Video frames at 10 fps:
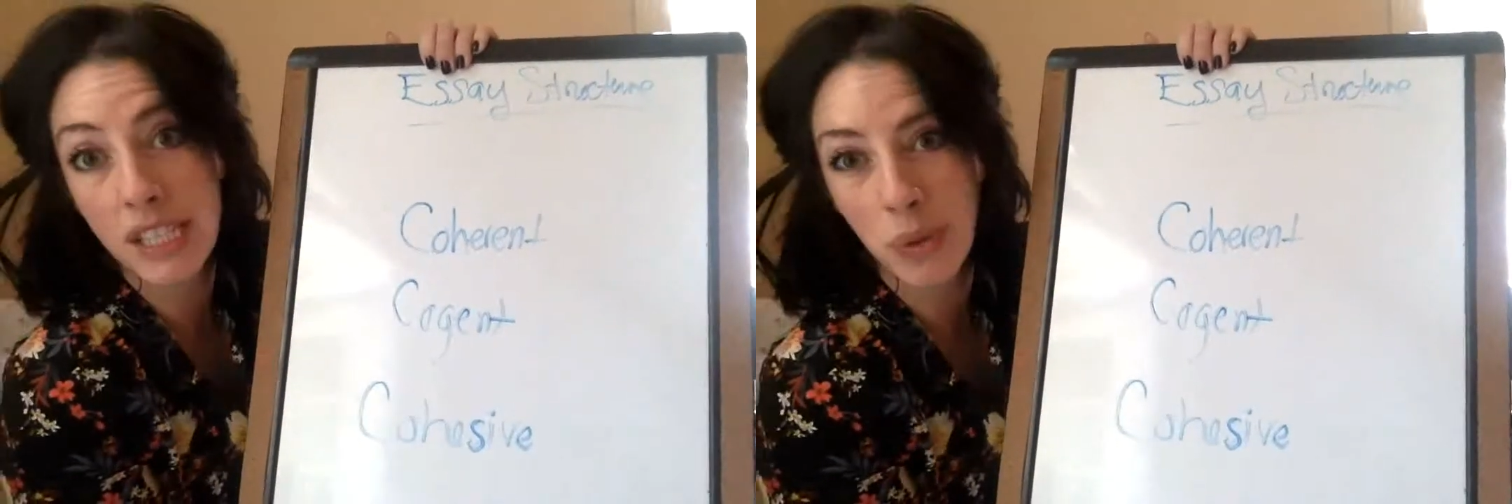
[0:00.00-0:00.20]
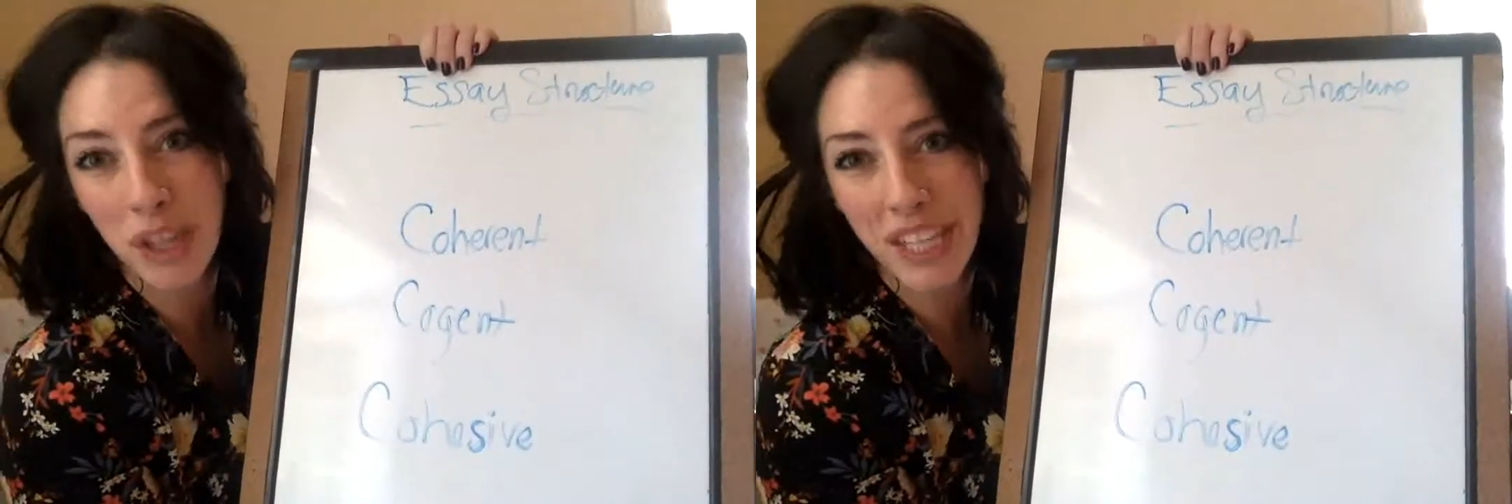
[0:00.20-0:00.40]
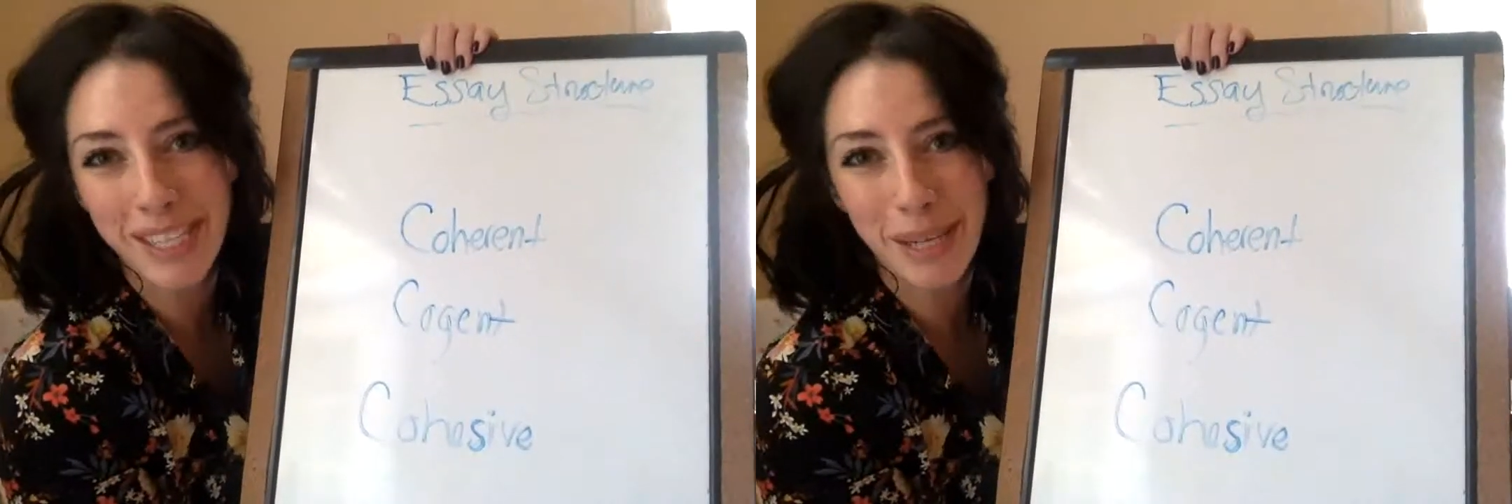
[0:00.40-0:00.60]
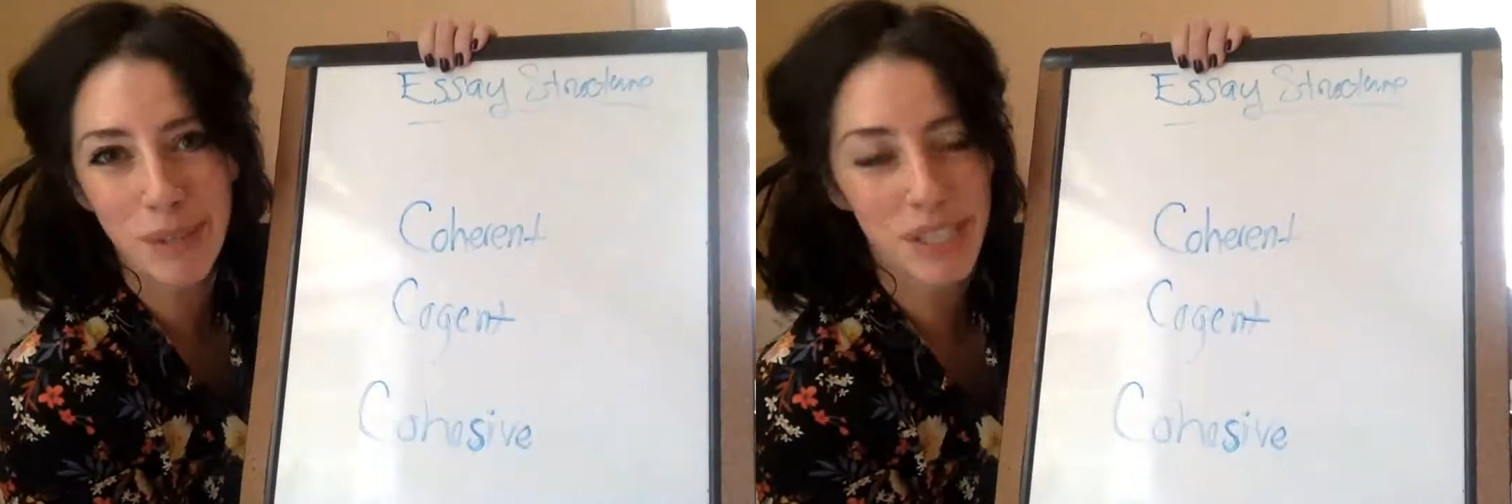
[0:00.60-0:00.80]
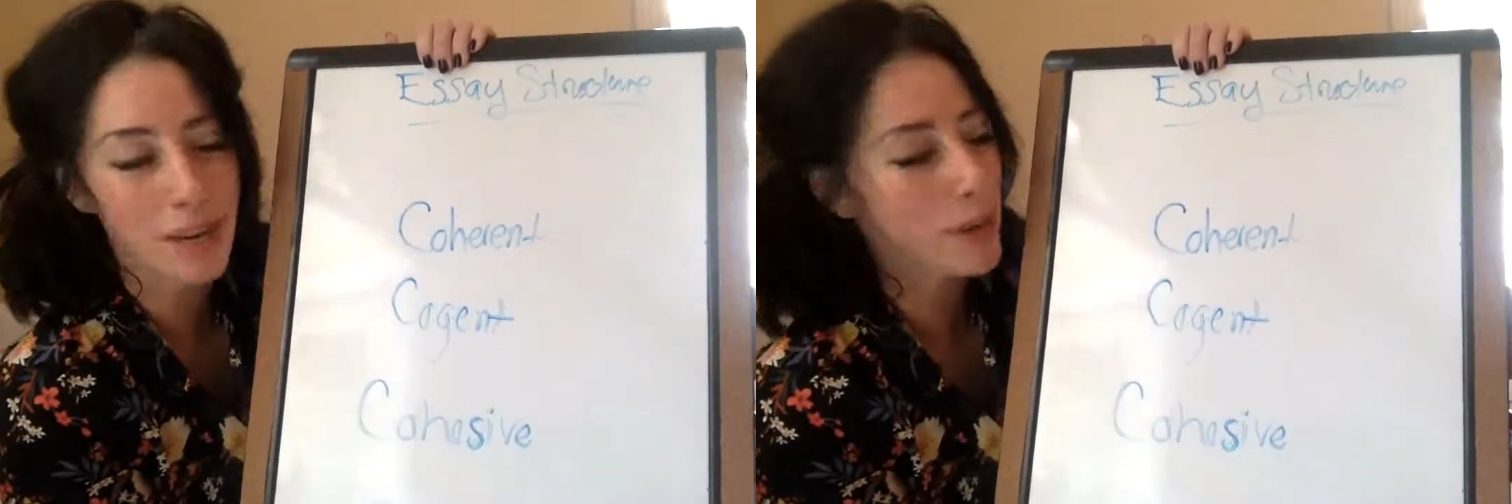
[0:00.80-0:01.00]
three things can be
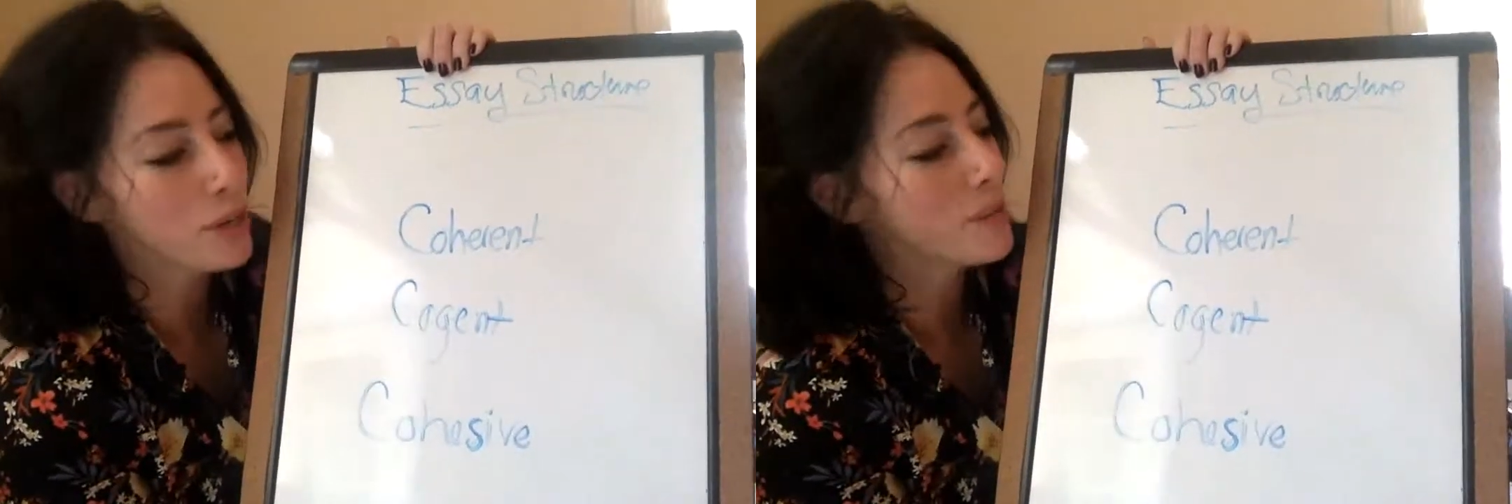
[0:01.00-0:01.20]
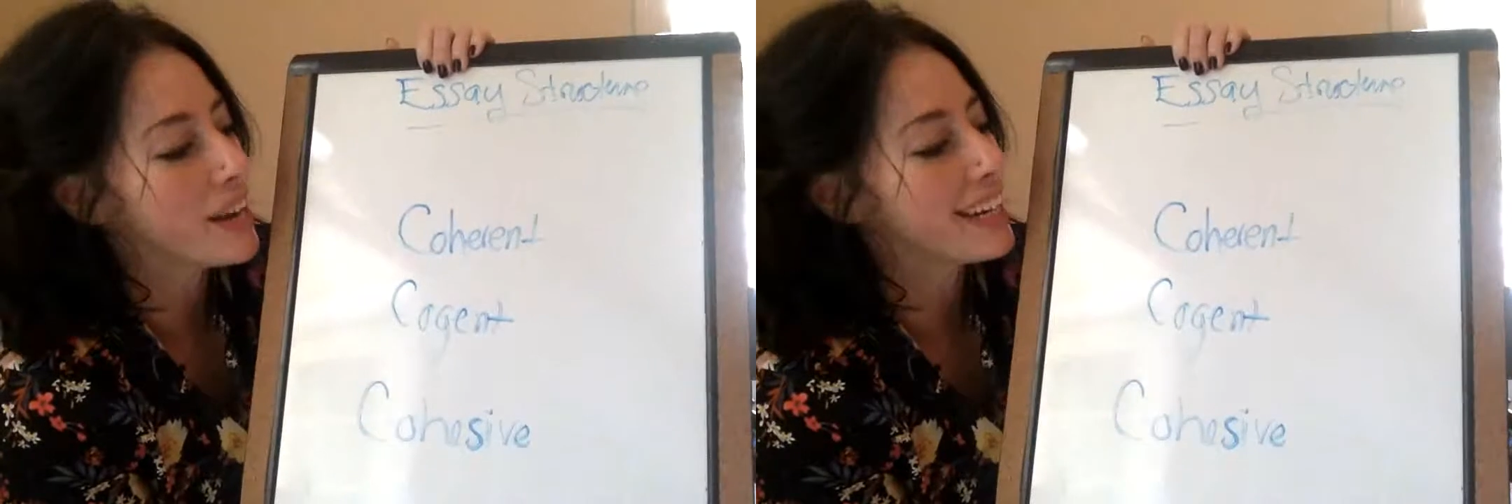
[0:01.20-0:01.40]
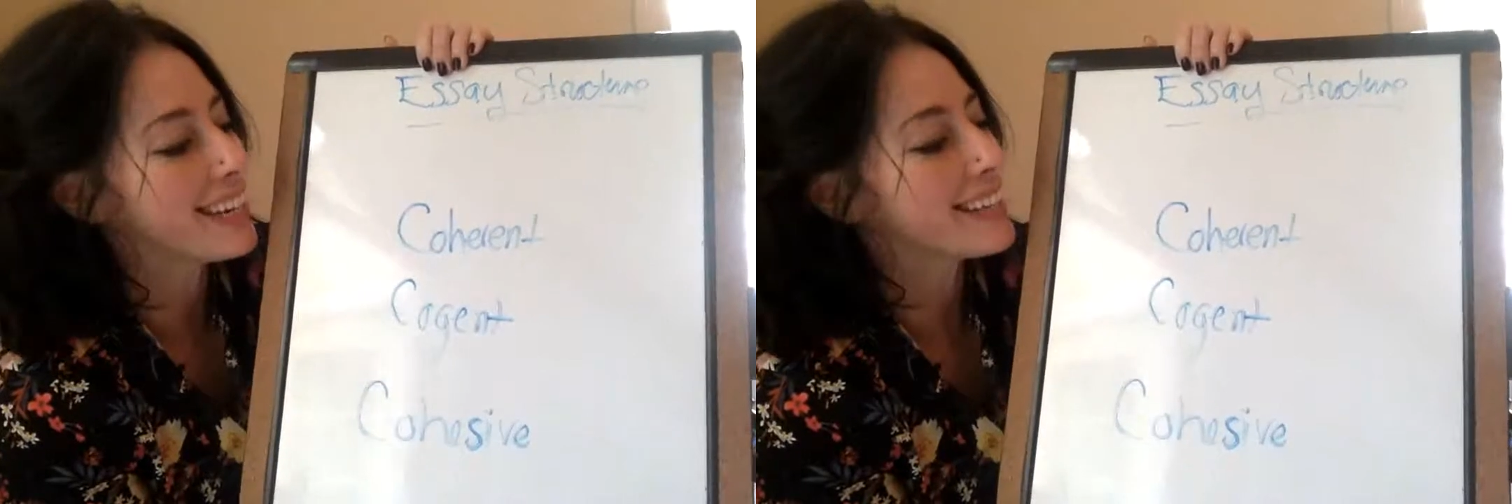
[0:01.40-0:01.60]
said about your writing,